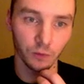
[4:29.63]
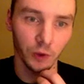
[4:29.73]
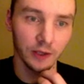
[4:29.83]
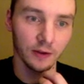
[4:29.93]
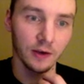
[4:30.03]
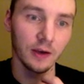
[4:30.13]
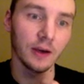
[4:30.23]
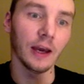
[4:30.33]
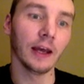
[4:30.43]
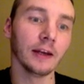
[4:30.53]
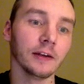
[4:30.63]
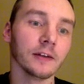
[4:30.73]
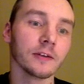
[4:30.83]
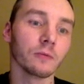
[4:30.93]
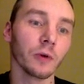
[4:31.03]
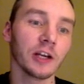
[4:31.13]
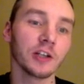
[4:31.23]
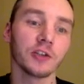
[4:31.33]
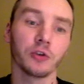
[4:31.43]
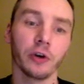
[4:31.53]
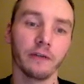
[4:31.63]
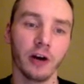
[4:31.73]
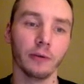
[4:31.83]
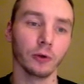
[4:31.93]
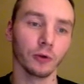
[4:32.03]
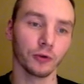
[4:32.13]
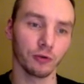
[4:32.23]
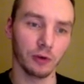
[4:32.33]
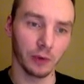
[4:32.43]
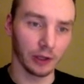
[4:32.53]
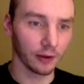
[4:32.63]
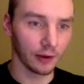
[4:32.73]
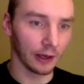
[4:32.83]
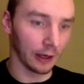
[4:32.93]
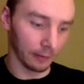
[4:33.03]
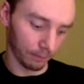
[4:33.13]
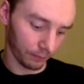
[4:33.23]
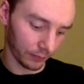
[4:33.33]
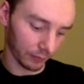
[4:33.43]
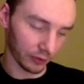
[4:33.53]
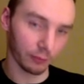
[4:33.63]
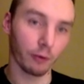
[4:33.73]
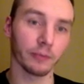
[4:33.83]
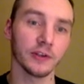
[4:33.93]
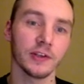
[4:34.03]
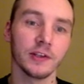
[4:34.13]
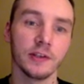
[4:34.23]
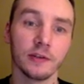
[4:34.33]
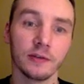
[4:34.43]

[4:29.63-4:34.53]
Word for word: width. And we actually store it in a variable called screen width. Um, but the problem is this is